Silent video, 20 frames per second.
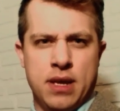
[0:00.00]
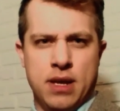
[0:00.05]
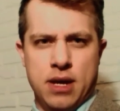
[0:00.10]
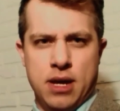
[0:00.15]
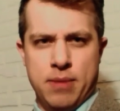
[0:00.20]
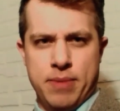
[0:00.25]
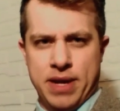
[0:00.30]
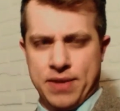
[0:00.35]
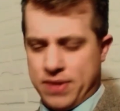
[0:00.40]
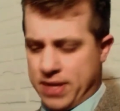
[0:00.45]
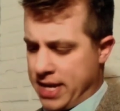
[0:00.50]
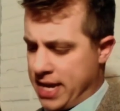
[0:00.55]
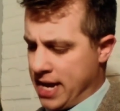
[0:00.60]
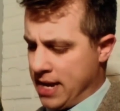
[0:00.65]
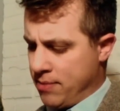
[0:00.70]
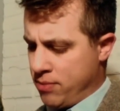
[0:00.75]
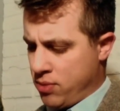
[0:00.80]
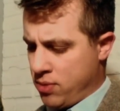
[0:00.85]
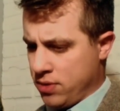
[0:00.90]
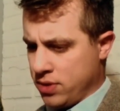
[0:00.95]
the
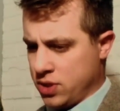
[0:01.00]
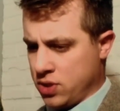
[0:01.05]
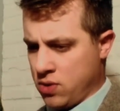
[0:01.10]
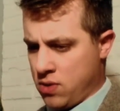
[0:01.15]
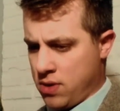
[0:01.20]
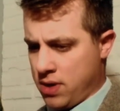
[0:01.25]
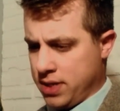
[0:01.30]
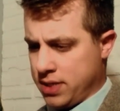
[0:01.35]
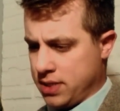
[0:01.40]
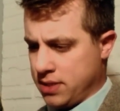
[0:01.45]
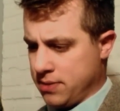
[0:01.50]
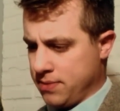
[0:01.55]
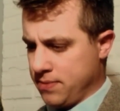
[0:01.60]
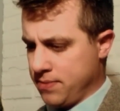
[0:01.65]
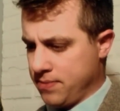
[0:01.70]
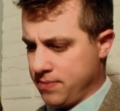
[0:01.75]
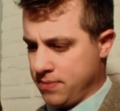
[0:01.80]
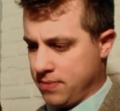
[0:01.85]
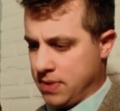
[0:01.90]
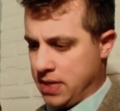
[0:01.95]
Cadborosaurus
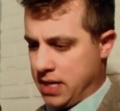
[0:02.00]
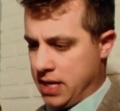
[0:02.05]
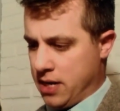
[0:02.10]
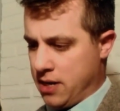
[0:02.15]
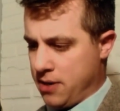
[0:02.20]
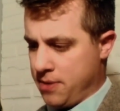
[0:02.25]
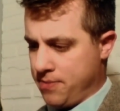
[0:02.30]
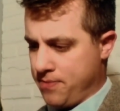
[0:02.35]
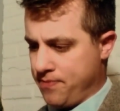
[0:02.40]
here.